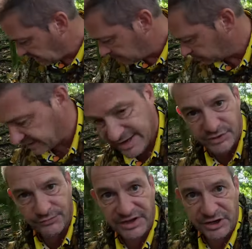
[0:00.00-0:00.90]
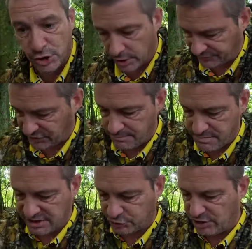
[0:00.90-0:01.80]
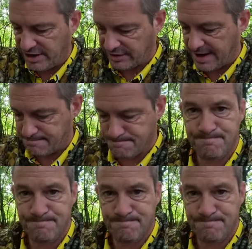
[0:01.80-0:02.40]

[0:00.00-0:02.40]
Blaze Video have sent me a trail cam.